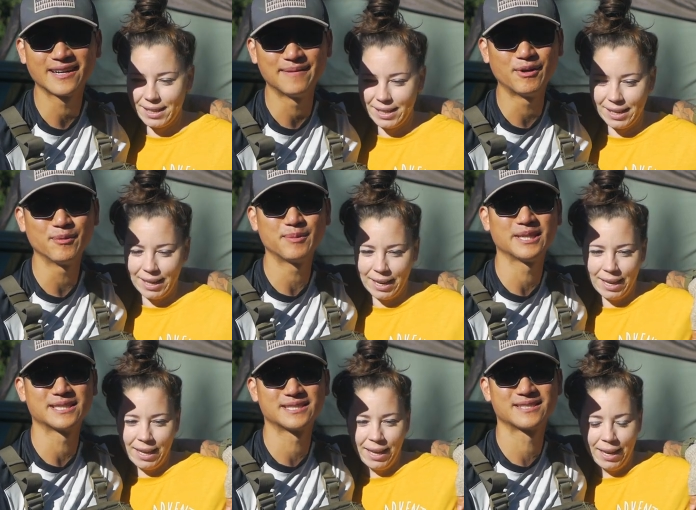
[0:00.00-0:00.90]
Speaker 1: I'm hoping
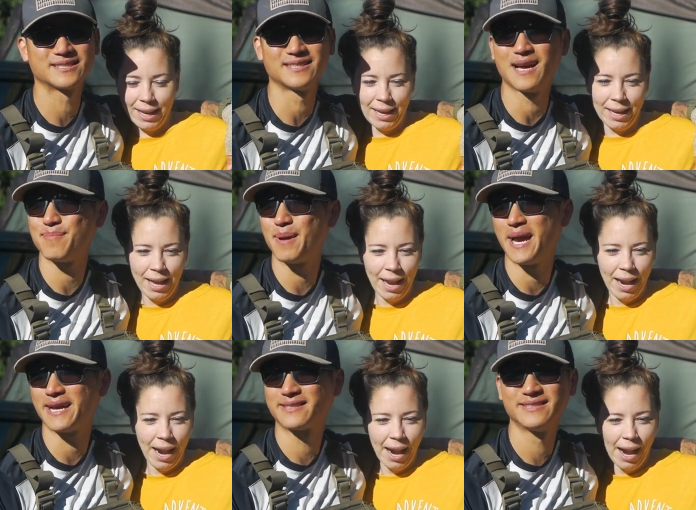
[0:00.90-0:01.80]
it's not
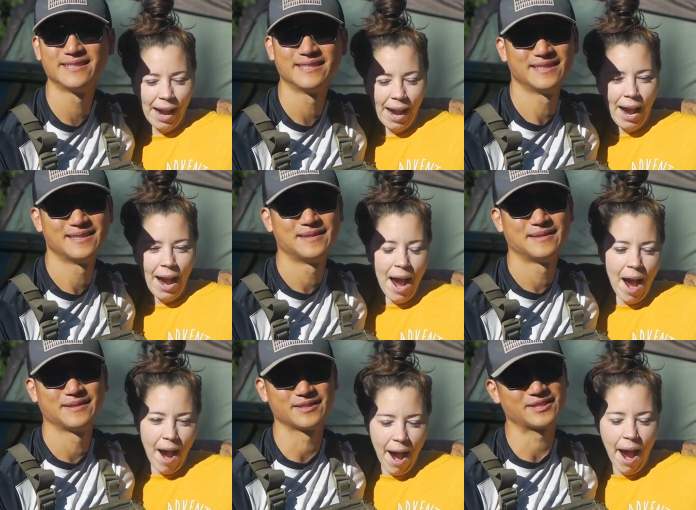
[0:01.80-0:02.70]
packed.
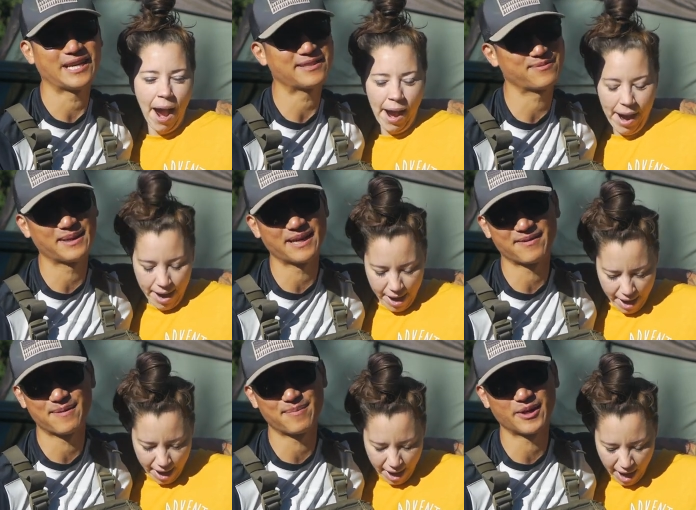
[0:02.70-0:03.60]
There's a chance we might not
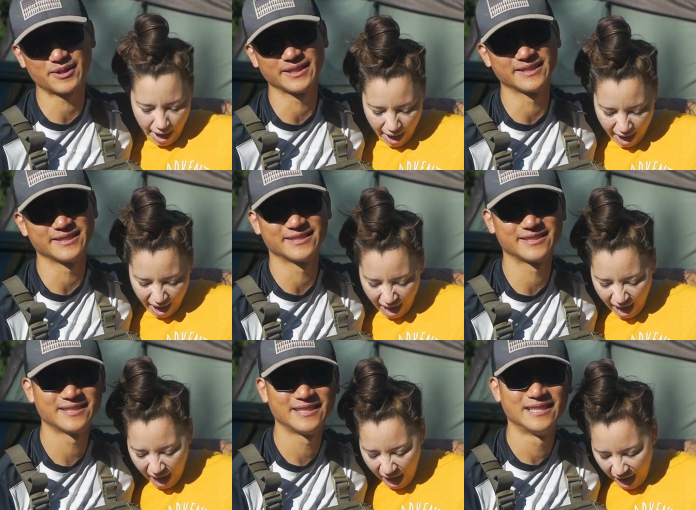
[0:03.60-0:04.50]
find parking
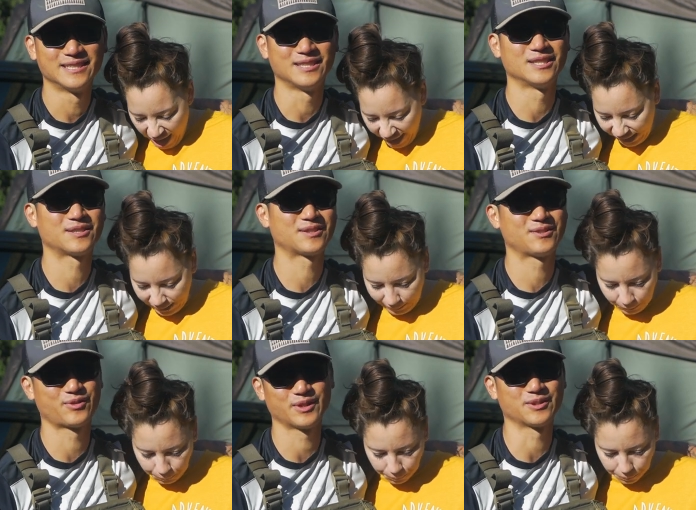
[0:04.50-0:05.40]
because this
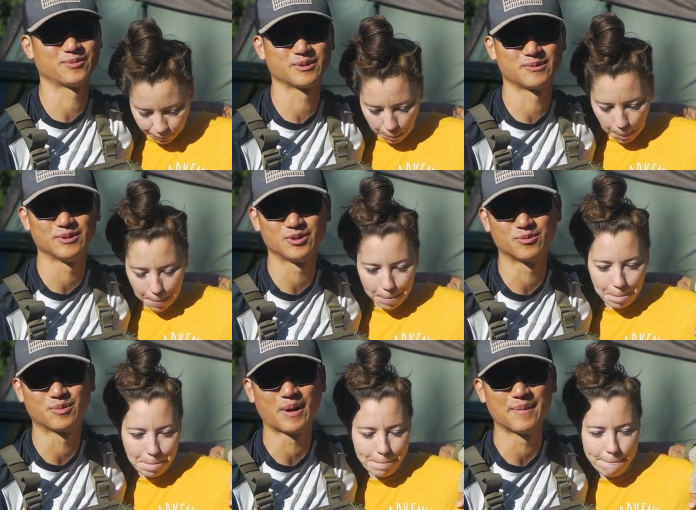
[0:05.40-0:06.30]
trail is supposed to be super
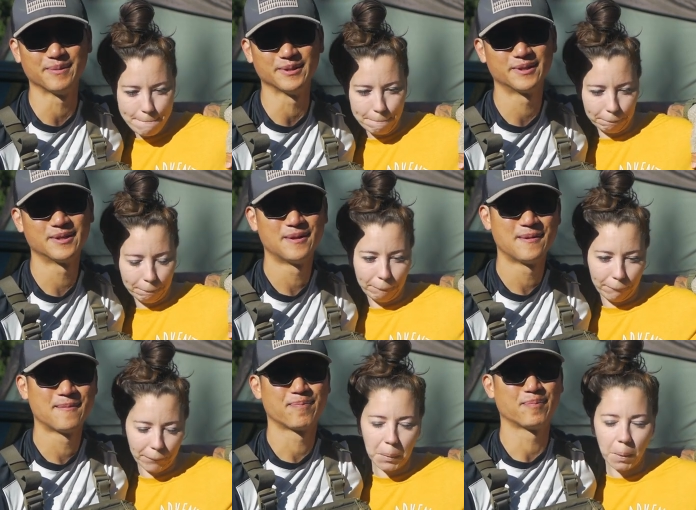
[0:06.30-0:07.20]
popular.
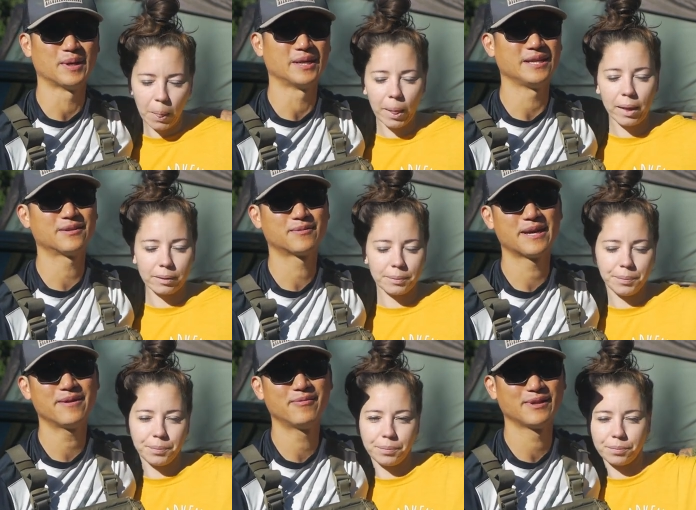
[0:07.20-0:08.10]
But either
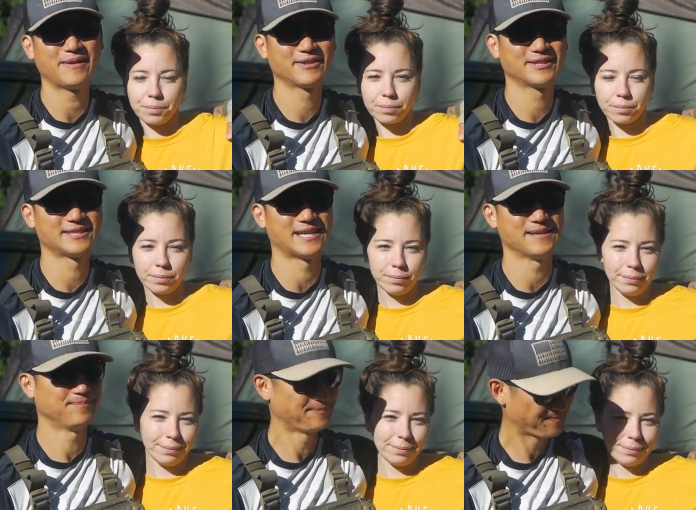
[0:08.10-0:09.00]
way, we'll have a good time.
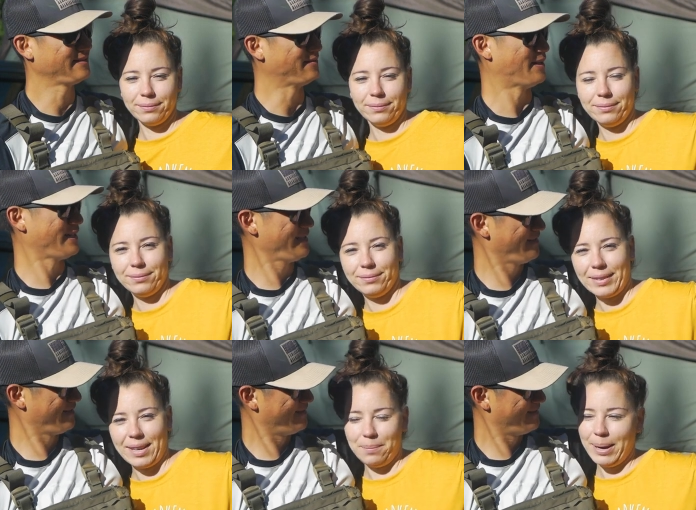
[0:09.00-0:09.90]
You ready?
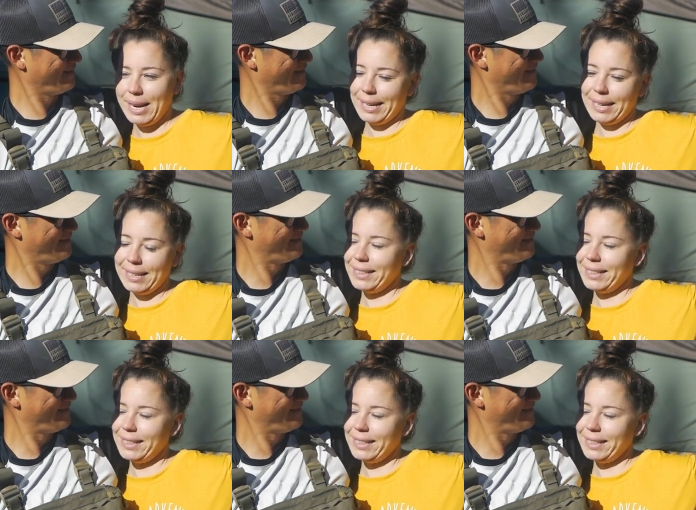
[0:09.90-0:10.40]
Speaker 2: I'm ready.